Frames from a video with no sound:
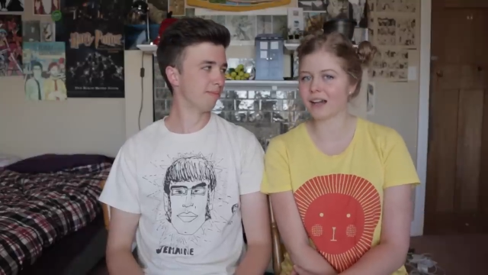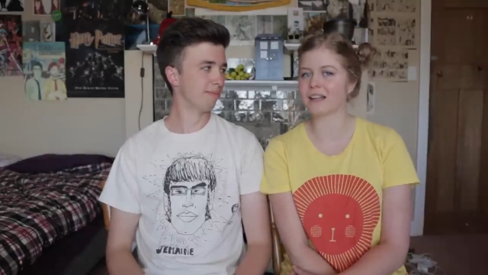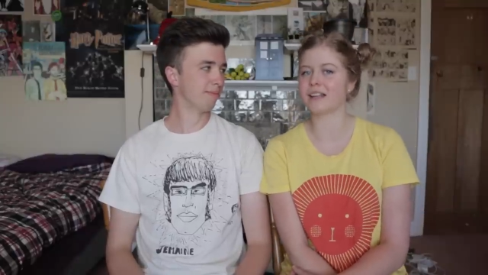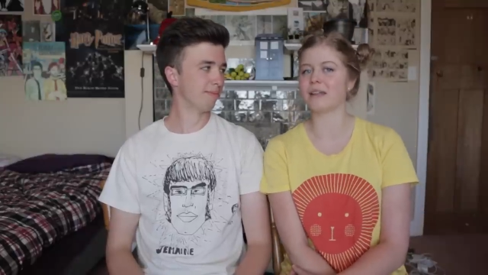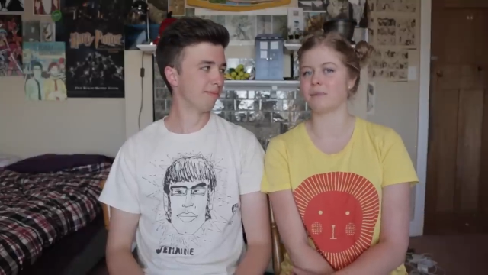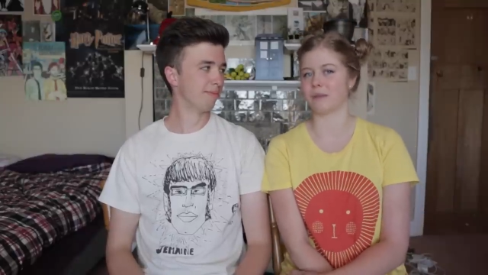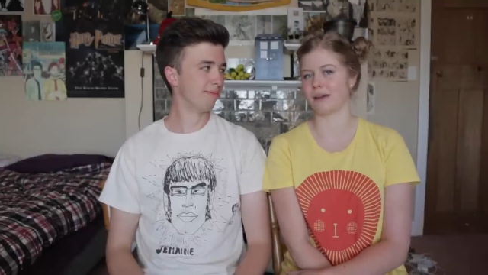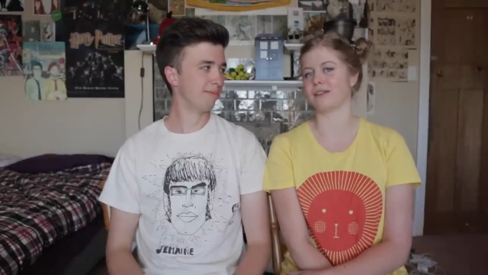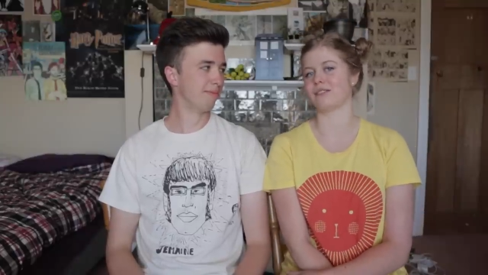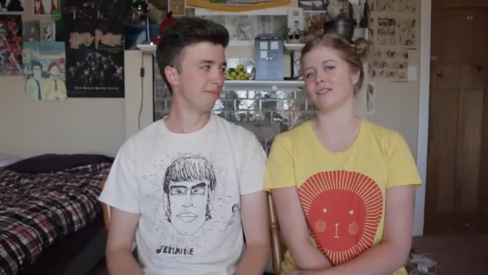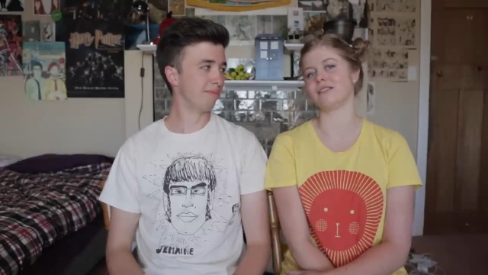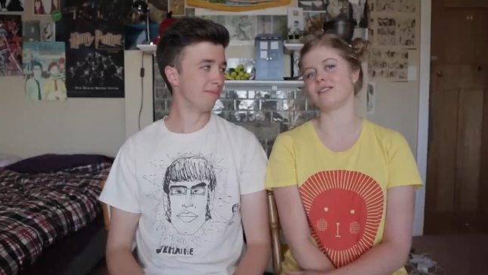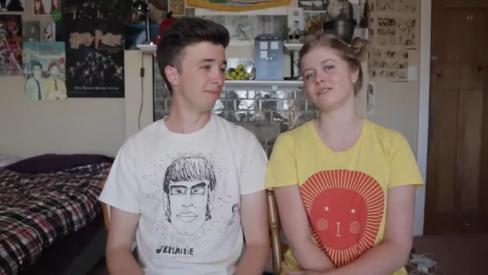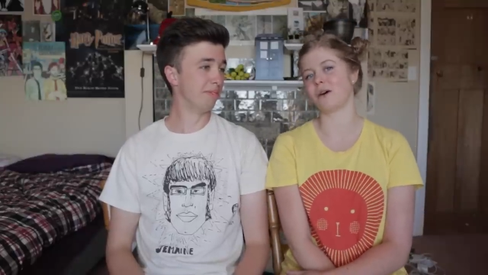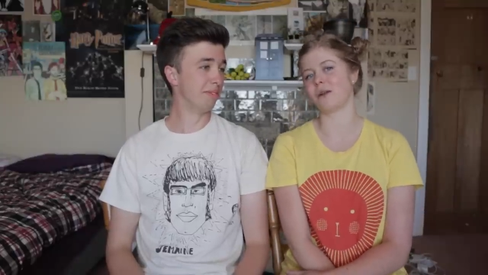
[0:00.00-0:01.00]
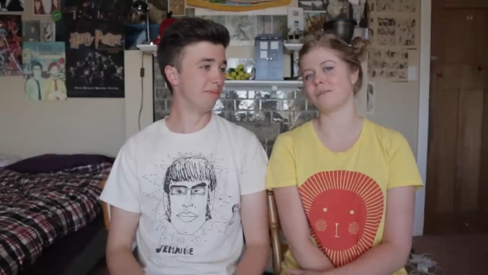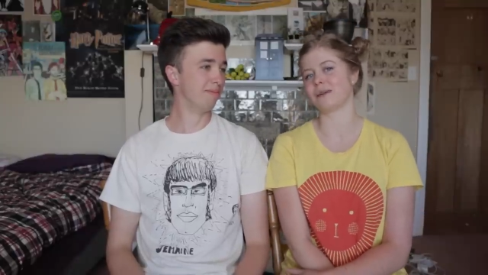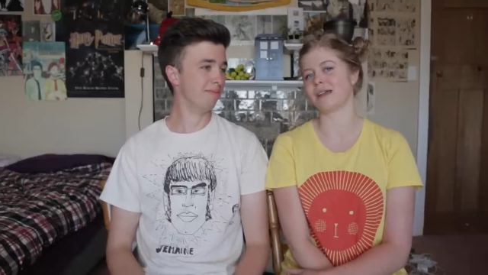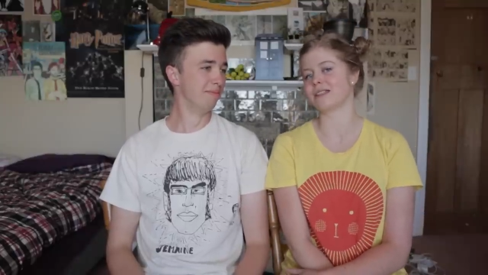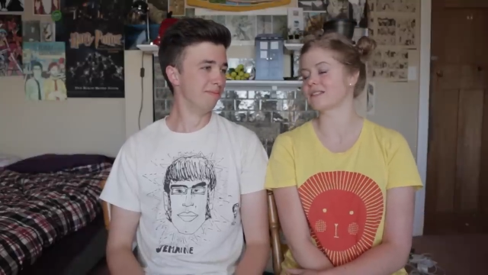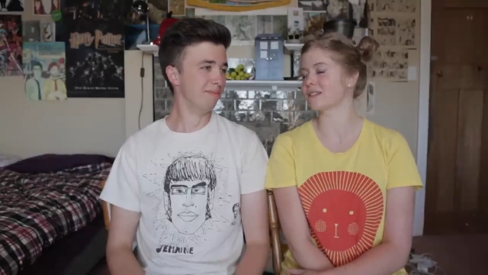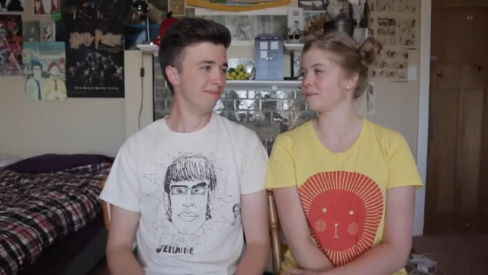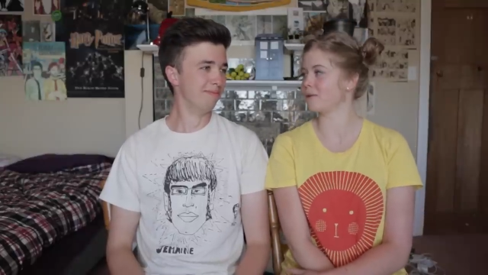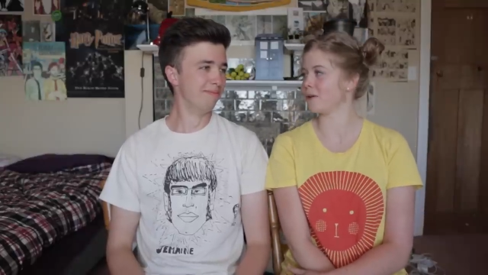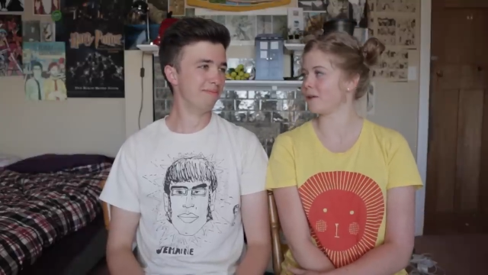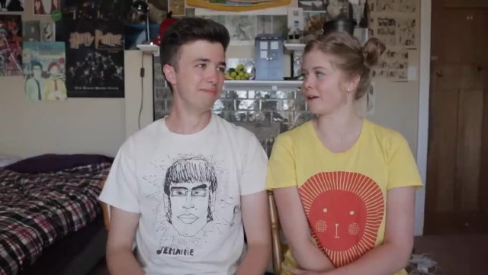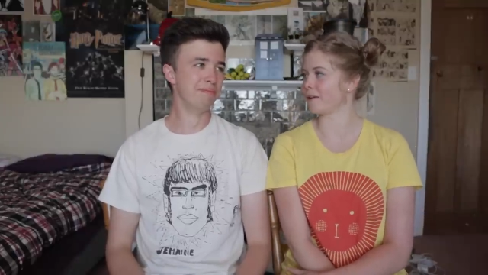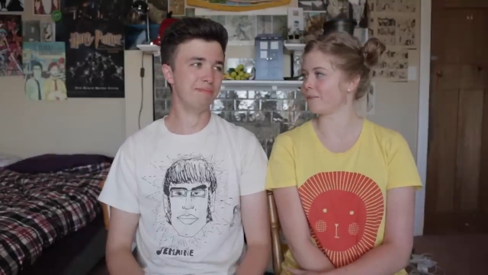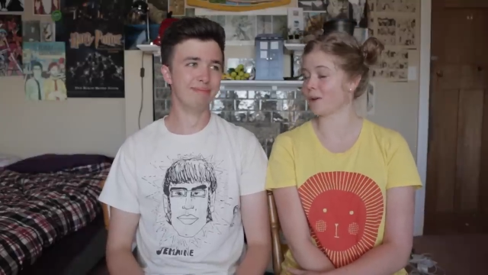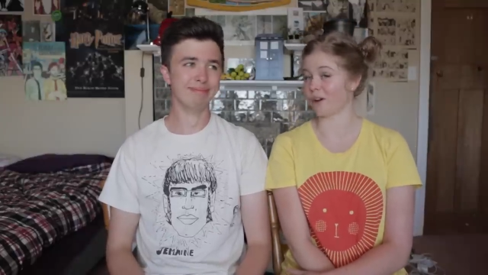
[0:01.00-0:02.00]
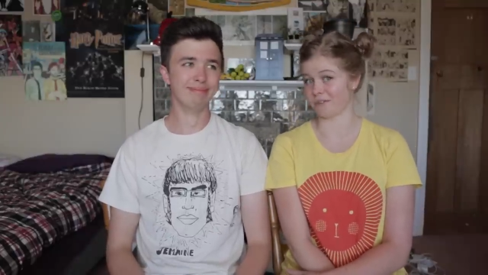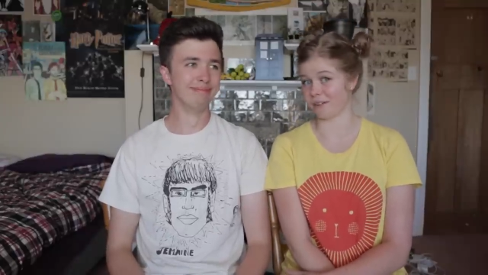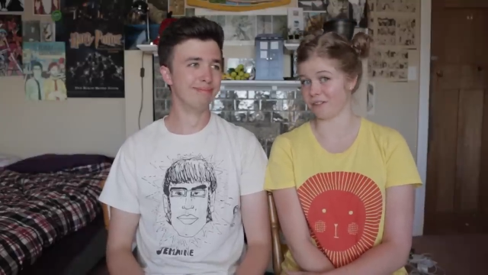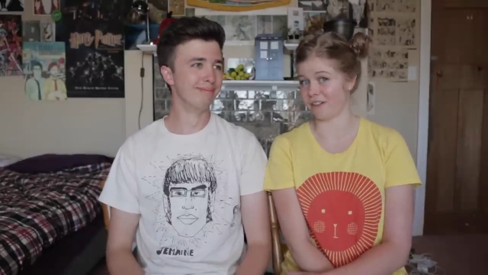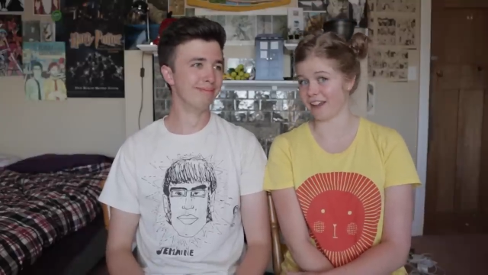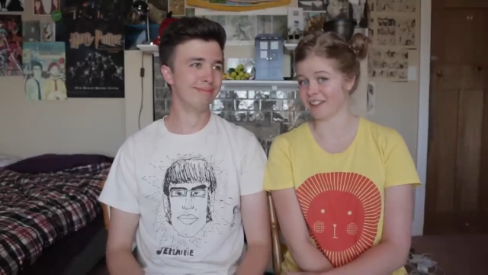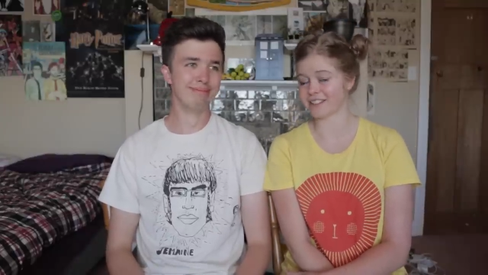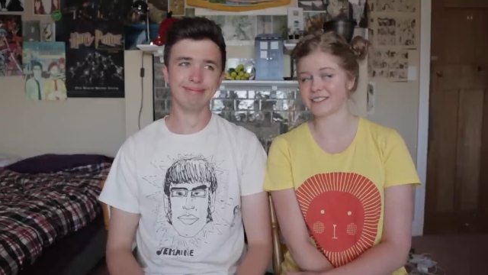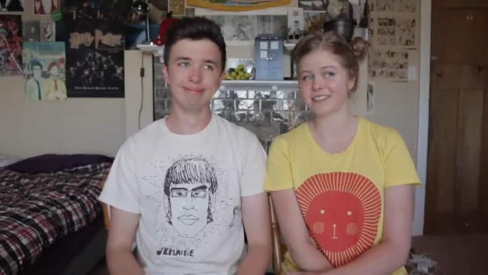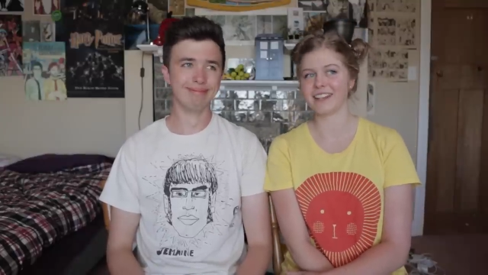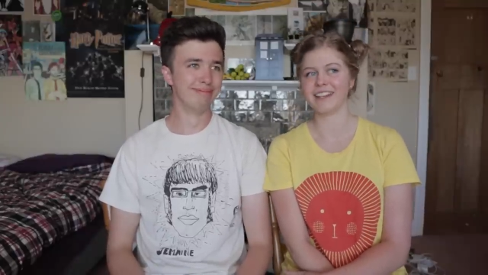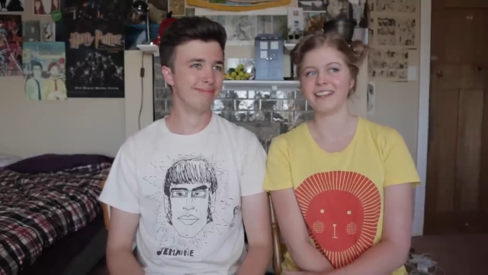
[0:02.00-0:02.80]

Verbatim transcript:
Speaker 1: ugly pictures on Ben's computer of my face.